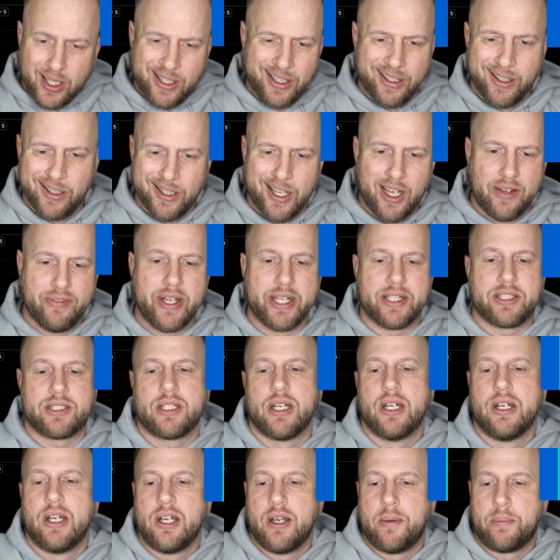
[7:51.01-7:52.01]
Love it.
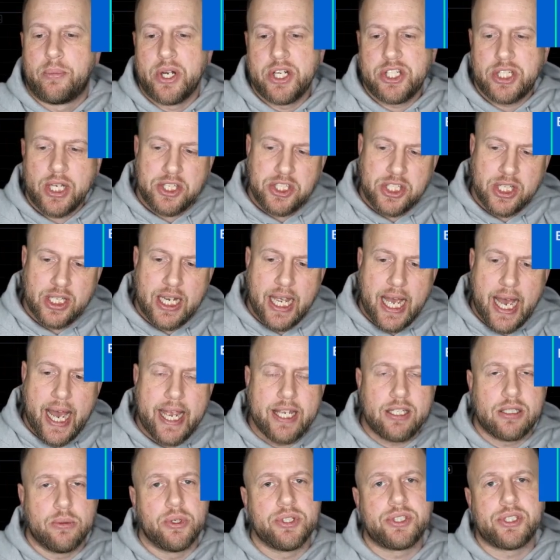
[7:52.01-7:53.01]
Appreciate you
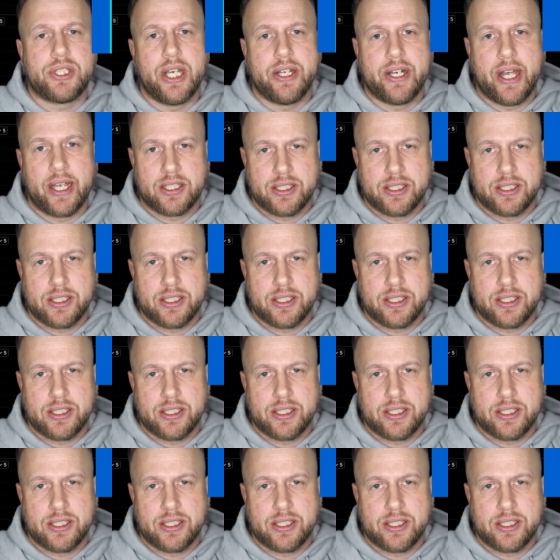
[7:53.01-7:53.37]
guys, and we'll see you next